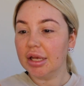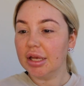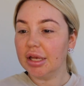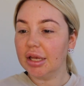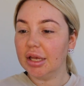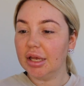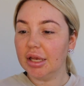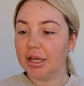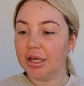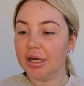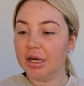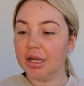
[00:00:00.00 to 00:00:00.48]

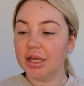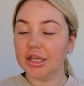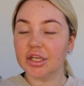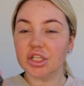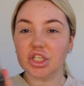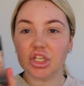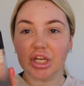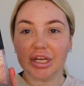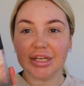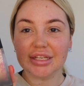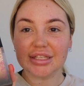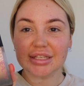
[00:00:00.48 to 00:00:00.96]
in
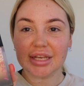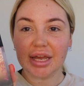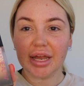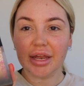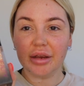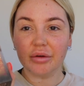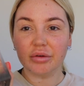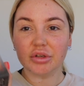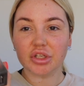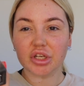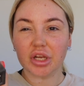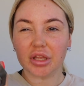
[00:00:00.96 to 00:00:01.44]

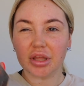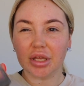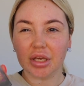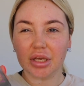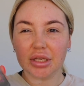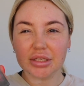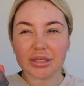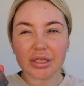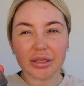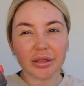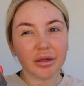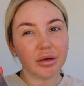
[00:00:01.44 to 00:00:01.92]
Cheesecake, which I think
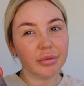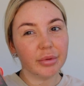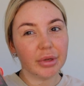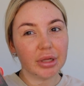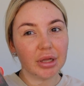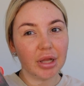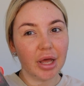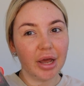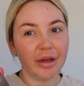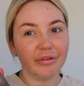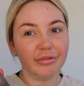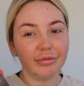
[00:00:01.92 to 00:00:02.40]
is a little bit
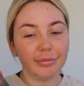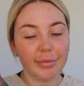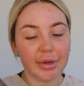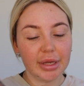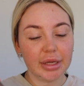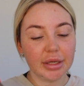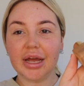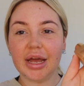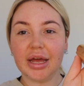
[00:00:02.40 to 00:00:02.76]
light for me.